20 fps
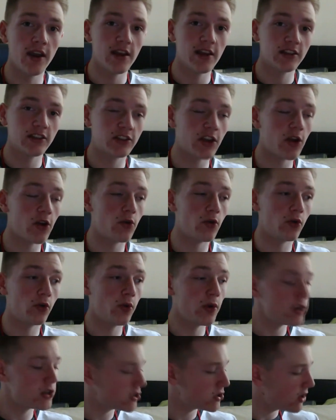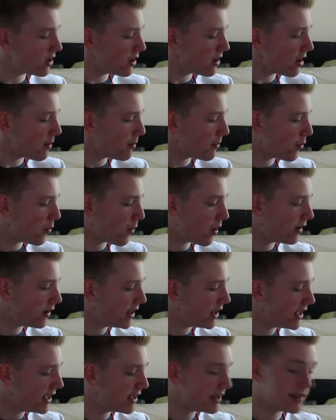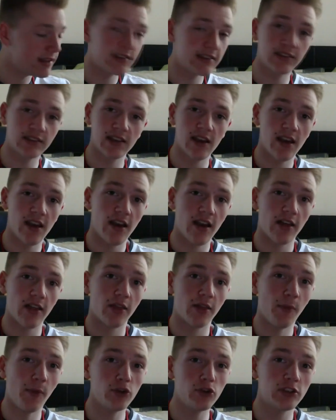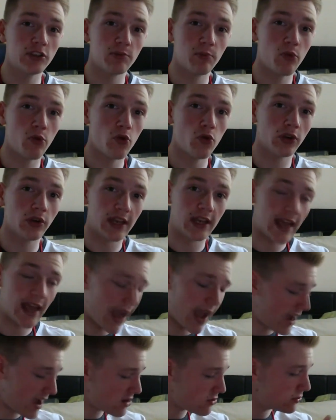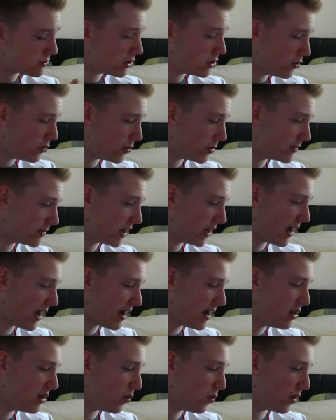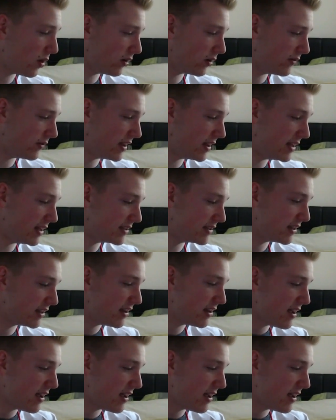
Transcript: So, question number one is, the most importantly, how do you obtain one of these?